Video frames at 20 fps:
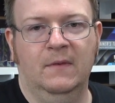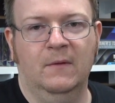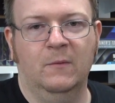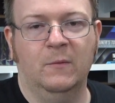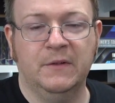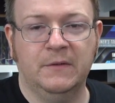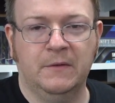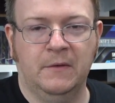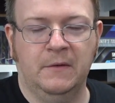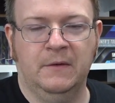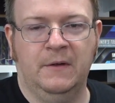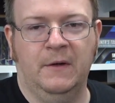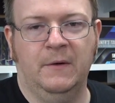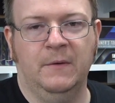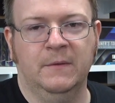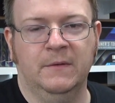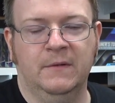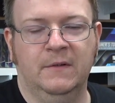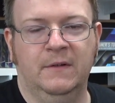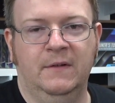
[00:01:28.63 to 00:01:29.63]
Wizard of the
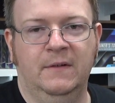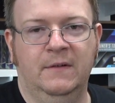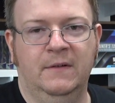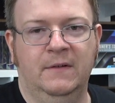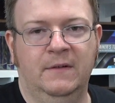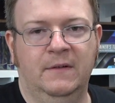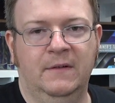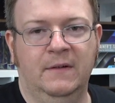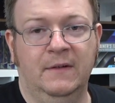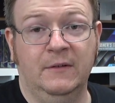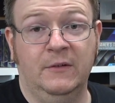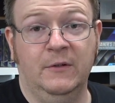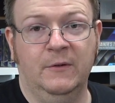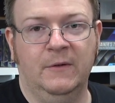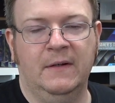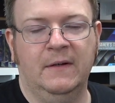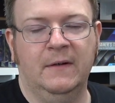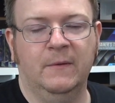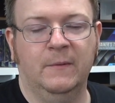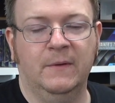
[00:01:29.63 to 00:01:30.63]
Coast is
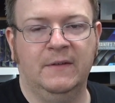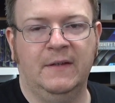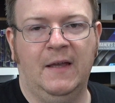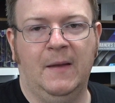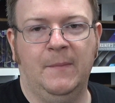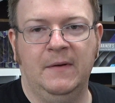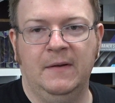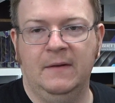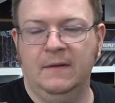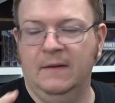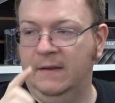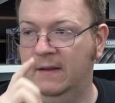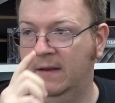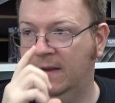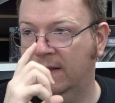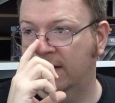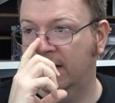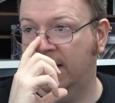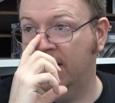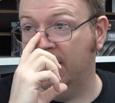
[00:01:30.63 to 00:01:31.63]
doing and what's happening
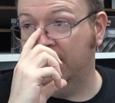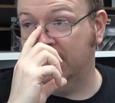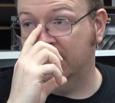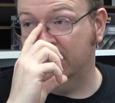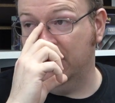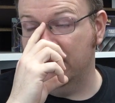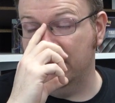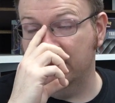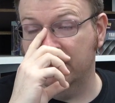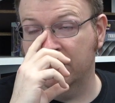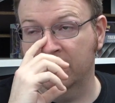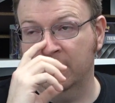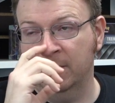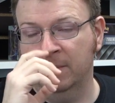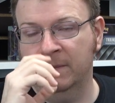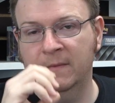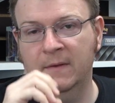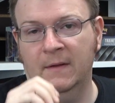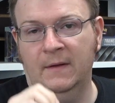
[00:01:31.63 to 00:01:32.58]
and how that's going for them.